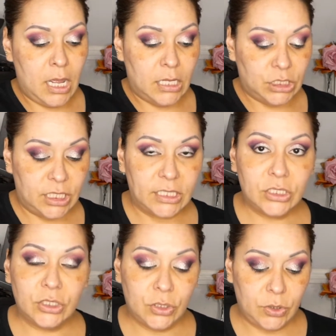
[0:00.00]

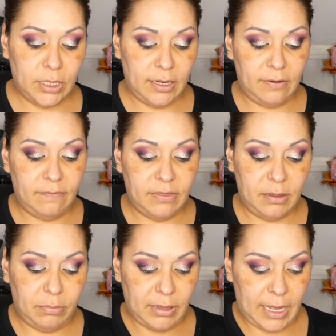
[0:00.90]
just to give the
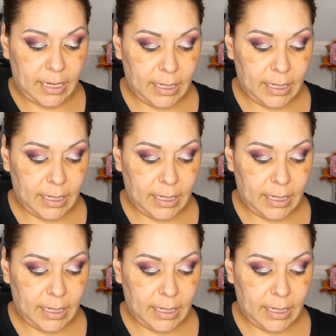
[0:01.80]
black